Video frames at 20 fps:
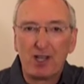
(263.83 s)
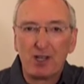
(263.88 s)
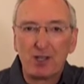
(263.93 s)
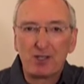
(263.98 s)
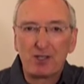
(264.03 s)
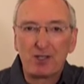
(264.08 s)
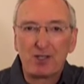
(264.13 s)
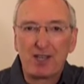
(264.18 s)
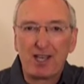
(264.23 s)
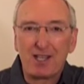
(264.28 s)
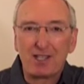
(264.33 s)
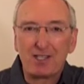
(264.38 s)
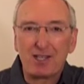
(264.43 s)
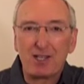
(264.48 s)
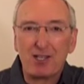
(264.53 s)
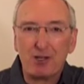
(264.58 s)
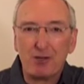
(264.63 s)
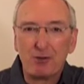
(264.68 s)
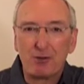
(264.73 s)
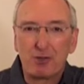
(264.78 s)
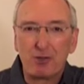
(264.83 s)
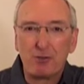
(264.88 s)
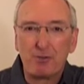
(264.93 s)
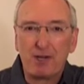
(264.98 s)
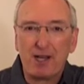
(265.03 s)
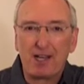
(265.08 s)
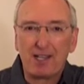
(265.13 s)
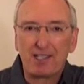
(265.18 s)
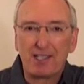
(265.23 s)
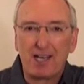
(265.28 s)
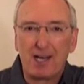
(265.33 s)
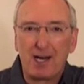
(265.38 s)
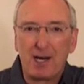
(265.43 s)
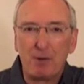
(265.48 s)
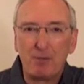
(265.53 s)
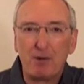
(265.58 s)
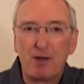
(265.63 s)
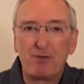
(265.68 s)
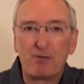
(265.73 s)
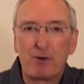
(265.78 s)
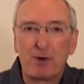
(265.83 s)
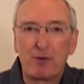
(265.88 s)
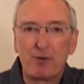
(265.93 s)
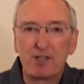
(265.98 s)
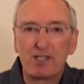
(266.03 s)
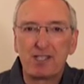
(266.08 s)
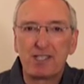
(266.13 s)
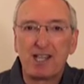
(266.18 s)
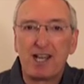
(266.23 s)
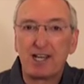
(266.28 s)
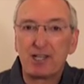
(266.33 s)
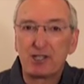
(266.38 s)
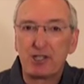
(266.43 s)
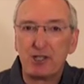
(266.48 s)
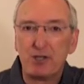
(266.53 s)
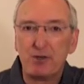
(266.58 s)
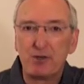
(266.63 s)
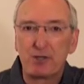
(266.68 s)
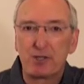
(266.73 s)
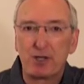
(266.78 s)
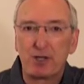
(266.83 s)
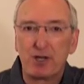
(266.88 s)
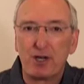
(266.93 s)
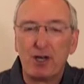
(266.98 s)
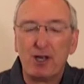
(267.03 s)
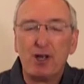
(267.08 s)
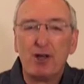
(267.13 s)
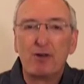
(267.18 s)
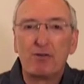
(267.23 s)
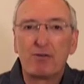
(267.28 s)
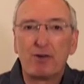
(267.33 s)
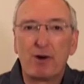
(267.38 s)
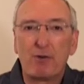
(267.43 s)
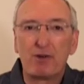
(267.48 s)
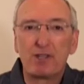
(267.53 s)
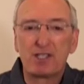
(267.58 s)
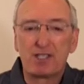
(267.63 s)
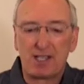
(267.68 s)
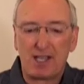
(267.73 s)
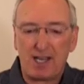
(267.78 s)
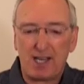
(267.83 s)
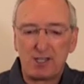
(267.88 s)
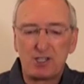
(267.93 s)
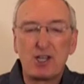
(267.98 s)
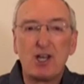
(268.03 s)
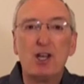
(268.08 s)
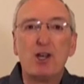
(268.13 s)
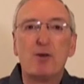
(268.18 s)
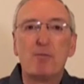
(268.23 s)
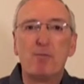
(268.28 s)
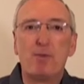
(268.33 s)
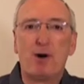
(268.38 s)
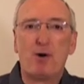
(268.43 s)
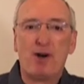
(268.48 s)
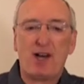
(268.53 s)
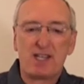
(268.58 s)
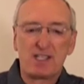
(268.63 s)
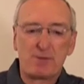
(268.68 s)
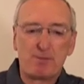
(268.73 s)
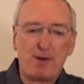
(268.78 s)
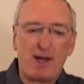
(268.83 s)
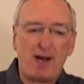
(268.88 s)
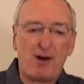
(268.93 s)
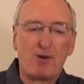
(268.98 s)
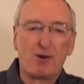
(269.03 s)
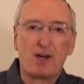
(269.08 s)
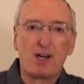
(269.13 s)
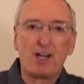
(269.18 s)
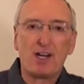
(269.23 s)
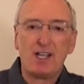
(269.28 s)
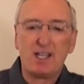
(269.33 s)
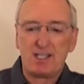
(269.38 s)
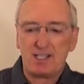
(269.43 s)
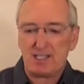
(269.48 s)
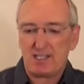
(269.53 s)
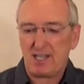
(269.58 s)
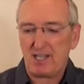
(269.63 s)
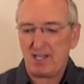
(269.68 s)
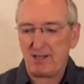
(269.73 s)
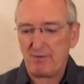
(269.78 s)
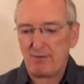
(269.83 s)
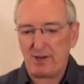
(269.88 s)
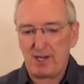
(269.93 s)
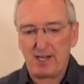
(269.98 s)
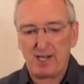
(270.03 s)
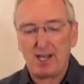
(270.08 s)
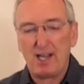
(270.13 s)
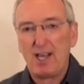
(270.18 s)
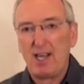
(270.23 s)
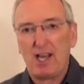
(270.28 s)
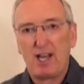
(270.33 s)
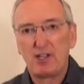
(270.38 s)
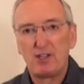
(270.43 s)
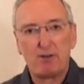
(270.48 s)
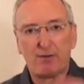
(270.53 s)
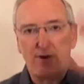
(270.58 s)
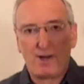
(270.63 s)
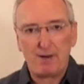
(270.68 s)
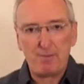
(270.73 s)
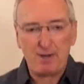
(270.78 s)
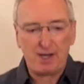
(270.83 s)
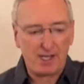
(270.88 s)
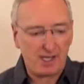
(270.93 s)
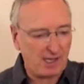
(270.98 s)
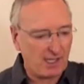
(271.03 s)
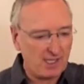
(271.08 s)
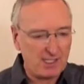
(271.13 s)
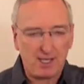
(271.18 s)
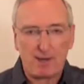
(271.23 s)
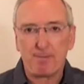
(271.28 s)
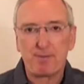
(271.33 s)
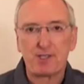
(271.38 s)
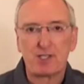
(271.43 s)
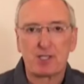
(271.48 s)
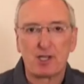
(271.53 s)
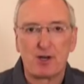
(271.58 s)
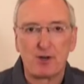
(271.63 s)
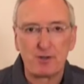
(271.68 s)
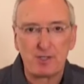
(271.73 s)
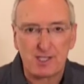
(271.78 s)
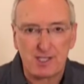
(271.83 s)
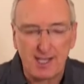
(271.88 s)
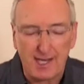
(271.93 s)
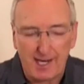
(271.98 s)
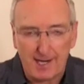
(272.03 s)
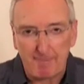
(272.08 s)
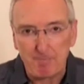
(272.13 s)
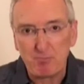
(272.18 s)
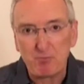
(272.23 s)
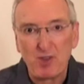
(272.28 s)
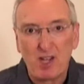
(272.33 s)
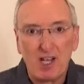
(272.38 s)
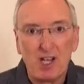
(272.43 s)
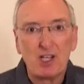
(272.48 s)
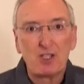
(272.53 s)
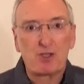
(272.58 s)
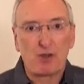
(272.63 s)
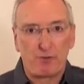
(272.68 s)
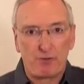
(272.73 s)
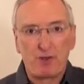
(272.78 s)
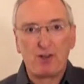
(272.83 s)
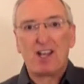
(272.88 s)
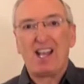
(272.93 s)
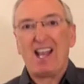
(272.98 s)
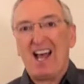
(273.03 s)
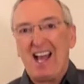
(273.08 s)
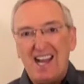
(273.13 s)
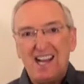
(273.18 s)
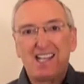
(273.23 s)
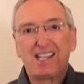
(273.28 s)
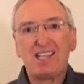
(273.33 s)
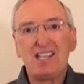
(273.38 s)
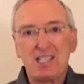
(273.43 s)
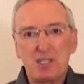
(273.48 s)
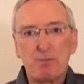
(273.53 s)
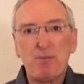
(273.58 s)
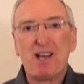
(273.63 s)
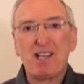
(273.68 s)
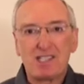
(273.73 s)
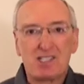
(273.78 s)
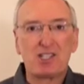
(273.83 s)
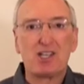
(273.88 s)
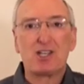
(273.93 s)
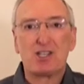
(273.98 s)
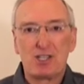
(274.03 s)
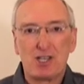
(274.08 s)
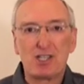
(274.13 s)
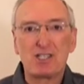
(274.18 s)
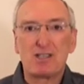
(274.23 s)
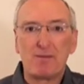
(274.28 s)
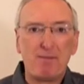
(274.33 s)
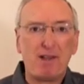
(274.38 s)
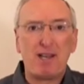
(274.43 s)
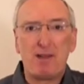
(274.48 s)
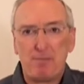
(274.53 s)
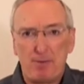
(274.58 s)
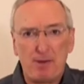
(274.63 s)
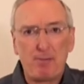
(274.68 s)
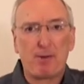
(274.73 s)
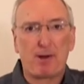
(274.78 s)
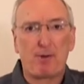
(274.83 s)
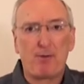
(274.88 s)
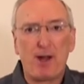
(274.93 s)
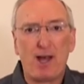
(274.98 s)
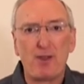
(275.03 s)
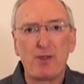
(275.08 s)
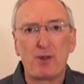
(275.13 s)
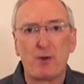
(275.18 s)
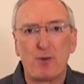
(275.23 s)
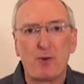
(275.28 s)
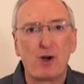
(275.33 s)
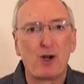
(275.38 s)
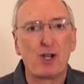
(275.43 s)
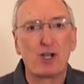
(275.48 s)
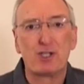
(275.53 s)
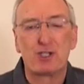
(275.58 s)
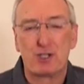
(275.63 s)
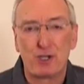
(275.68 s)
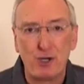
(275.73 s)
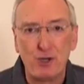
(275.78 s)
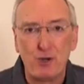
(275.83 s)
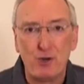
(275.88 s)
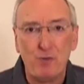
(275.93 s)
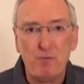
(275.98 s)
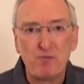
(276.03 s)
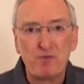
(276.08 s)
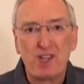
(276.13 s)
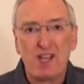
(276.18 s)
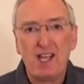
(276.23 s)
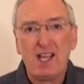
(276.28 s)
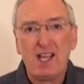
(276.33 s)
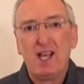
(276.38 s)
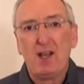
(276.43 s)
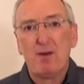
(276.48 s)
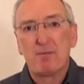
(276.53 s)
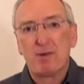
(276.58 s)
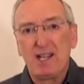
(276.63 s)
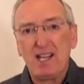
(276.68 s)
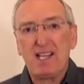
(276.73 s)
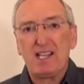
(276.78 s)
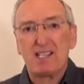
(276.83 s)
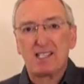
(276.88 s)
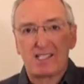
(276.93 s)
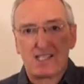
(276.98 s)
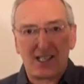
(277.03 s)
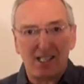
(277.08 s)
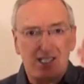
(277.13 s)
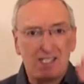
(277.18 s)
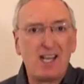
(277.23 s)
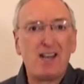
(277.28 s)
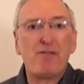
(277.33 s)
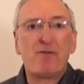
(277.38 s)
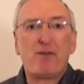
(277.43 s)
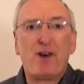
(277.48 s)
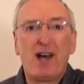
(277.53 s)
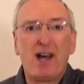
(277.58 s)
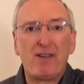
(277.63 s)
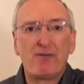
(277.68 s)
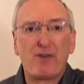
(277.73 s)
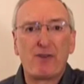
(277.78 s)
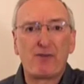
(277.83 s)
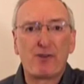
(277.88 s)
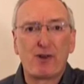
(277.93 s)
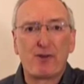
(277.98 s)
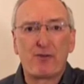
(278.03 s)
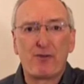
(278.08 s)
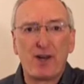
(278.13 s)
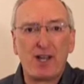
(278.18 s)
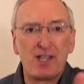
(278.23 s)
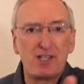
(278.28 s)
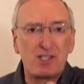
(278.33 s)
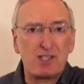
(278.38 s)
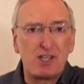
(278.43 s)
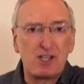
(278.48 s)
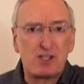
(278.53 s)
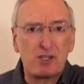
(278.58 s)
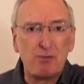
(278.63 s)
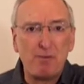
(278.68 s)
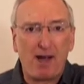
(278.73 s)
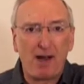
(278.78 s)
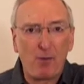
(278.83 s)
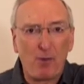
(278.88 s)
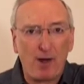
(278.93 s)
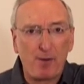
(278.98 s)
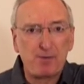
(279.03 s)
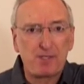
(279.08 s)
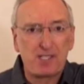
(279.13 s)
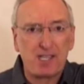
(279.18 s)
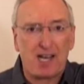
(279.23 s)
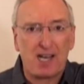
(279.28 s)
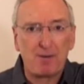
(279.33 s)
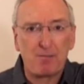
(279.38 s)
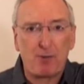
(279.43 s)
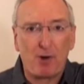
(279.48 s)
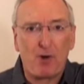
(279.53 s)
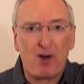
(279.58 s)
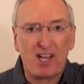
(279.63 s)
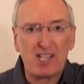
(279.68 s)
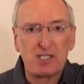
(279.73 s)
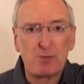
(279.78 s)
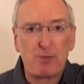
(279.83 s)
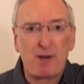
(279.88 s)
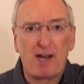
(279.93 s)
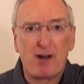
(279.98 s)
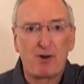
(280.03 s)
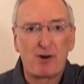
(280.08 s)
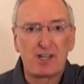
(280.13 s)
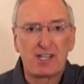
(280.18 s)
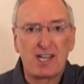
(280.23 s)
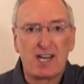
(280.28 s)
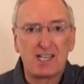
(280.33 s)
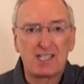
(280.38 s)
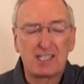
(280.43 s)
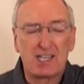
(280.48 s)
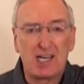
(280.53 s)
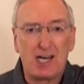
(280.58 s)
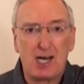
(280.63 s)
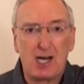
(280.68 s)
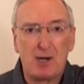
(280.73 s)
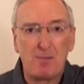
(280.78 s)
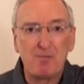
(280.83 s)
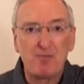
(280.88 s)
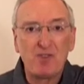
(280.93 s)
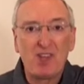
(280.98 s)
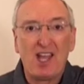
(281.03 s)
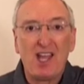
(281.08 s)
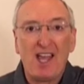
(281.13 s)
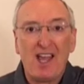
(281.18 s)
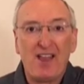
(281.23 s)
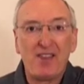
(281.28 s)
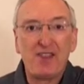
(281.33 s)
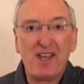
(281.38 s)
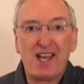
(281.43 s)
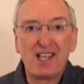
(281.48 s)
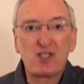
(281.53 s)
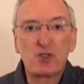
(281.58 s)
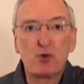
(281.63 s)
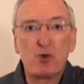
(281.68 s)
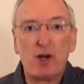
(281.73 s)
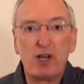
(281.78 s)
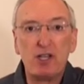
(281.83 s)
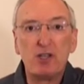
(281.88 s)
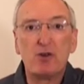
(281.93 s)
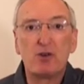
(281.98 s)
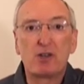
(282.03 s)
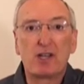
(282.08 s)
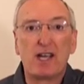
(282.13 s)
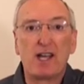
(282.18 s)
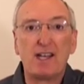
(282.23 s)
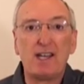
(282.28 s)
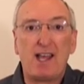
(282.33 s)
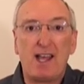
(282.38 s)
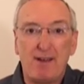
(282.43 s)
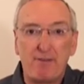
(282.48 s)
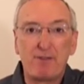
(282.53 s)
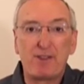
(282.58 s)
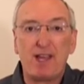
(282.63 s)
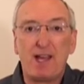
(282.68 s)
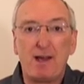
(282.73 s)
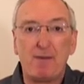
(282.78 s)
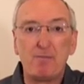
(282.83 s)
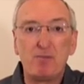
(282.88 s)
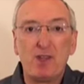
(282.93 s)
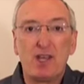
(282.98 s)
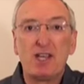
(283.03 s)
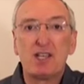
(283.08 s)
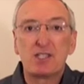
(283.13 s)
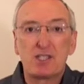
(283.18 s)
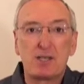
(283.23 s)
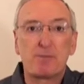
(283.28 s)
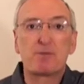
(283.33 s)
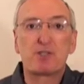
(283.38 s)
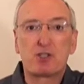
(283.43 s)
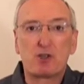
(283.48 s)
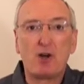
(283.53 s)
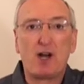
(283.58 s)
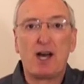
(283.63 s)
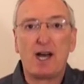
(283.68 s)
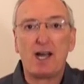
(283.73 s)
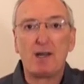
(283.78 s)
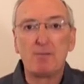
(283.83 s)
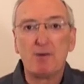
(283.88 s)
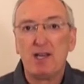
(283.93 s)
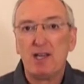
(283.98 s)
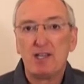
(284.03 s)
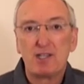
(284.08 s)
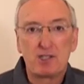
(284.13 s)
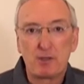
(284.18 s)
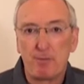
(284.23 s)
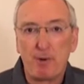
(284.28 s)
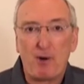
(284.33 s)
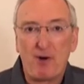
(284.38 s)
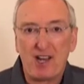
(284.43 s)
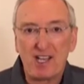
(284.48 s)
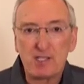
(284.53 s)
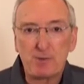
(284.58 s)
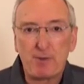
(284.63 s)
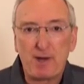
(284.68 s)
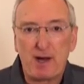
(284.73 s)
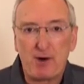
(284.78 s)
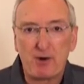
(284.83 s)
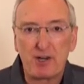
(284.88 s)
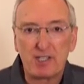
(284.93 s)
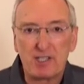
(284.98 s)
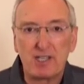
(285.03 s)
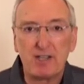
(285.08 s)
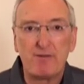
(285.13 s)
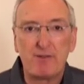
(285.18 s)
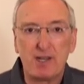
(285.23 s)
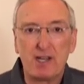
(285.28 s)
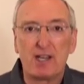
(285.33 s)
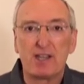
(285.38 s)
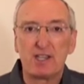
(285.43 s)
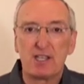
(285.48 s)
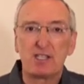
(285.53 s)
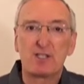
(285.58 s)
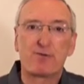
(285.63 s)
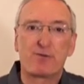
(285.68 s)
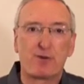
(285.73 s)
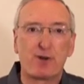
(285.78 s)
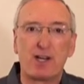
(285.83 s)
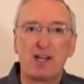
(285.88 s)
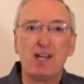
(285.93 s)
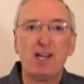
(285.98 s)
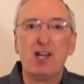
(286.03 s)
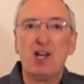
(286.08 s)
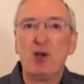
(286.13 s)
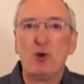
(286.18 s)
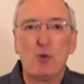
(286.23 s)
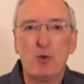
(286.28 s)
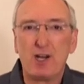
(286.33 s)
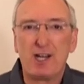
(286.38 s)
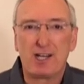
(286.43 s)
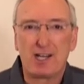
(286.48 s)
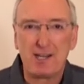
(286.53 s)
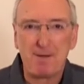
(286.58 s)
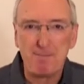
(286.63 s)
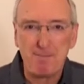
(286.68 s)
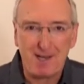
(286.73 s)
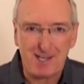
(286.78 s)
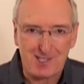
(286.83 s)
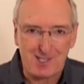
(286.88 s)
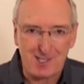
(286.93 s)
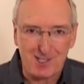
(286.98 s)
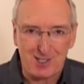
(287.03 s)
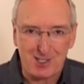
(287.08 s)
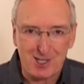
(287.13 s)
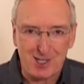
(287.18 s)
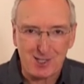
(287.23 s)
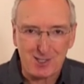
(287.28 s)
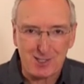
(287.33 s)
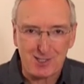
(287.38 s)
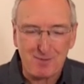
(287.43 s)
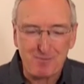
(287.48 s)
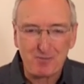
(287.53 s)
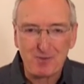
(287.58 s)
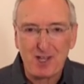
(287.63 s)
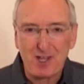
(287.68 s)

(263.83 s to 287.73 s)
So that's youtube.com/user/BoazPowerTV. And you'll find many of these episodes there. So if you like these messages, and many people around the world do, please send 5 of your friends to my website, boazpower.com, and that's where you can have them subscribe to Boaz Power TV and these free weekly messages.